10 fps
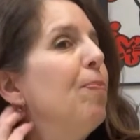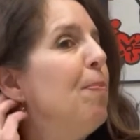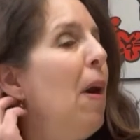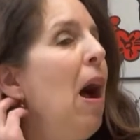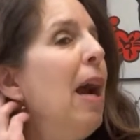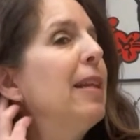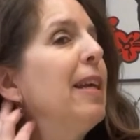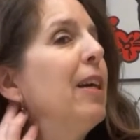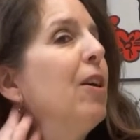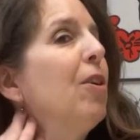behind
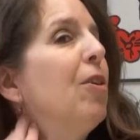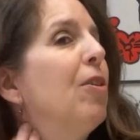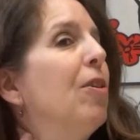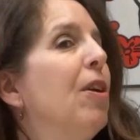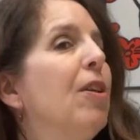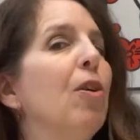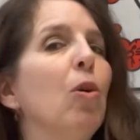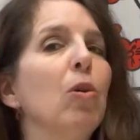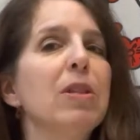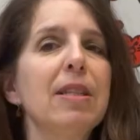the ear, the
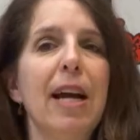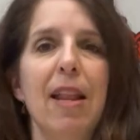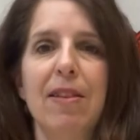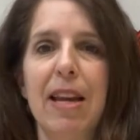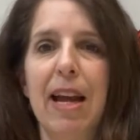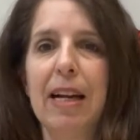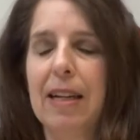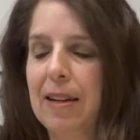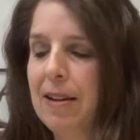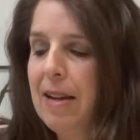whole side of the neck.
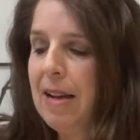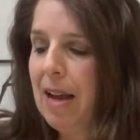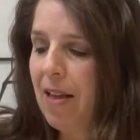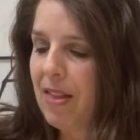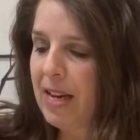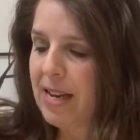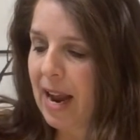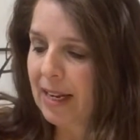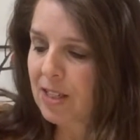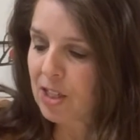And then
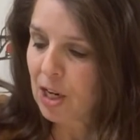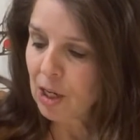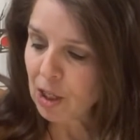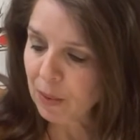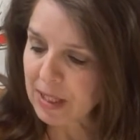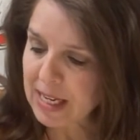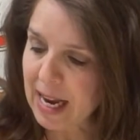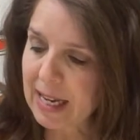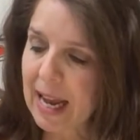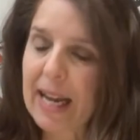next you would
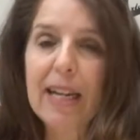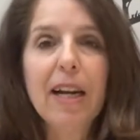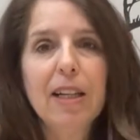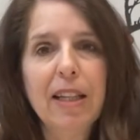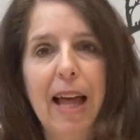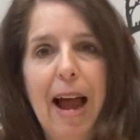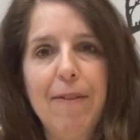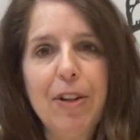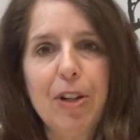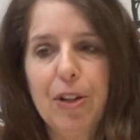take a
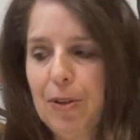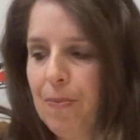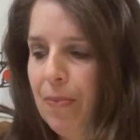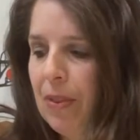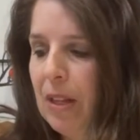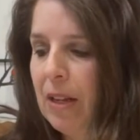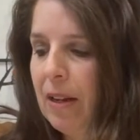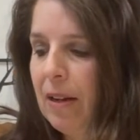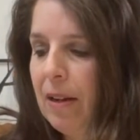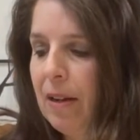lavender,
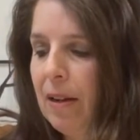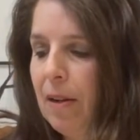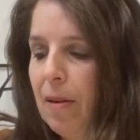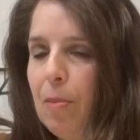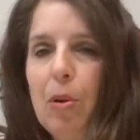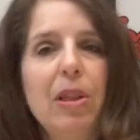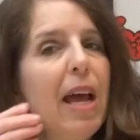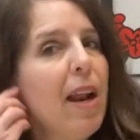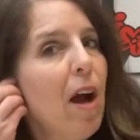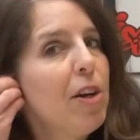put
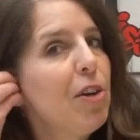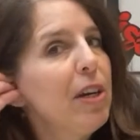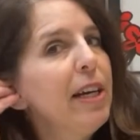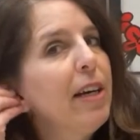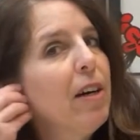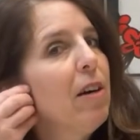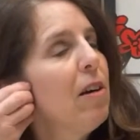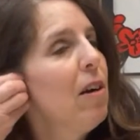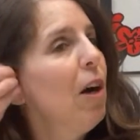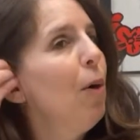that on your
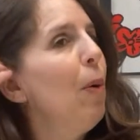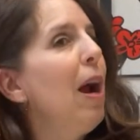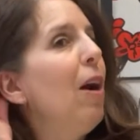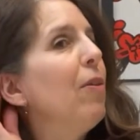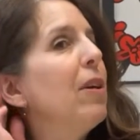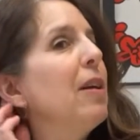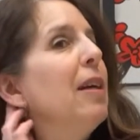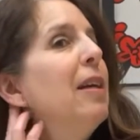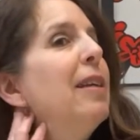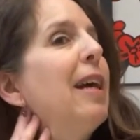ear, around
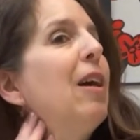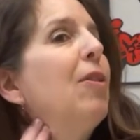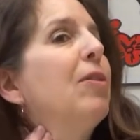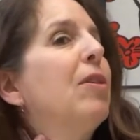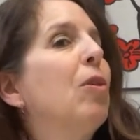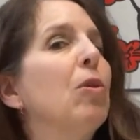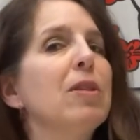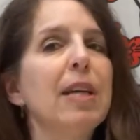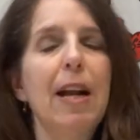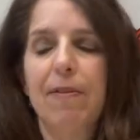and down the whole
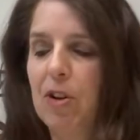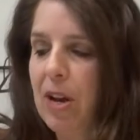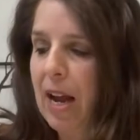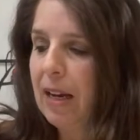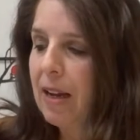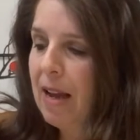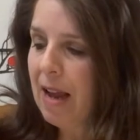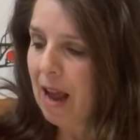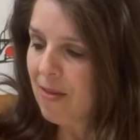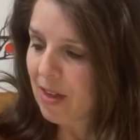side of your neck.
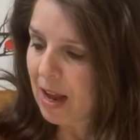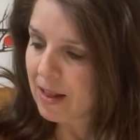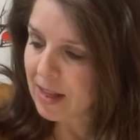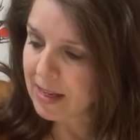And then the